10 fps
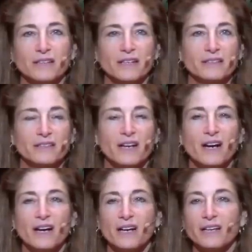as
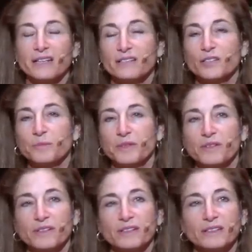God, as
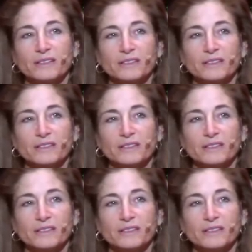spirit.